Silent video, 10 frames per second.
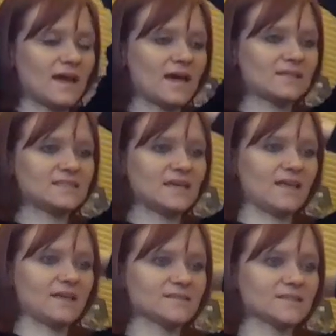
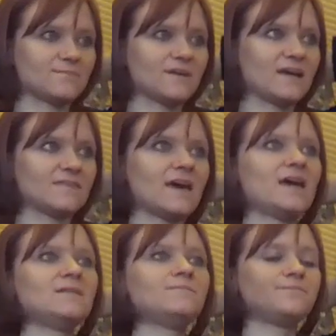Exhale, hands come behind
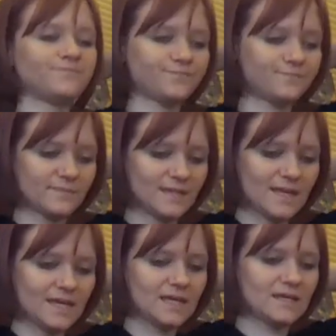
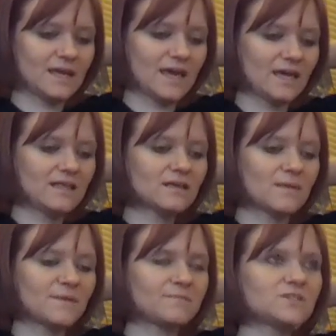the head. Inhale,
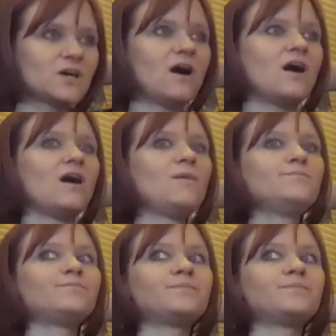come up tall.